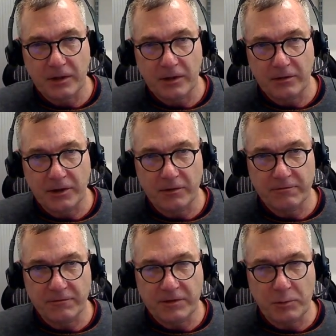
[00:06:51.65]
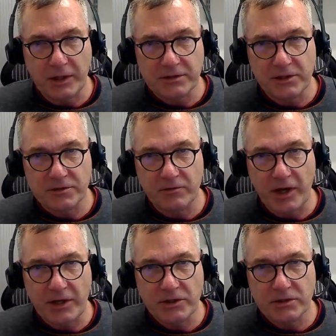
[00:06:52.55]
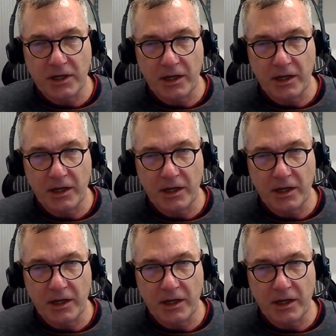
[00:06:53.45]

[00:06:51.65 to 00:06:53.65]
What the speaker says: 50 plus years of age,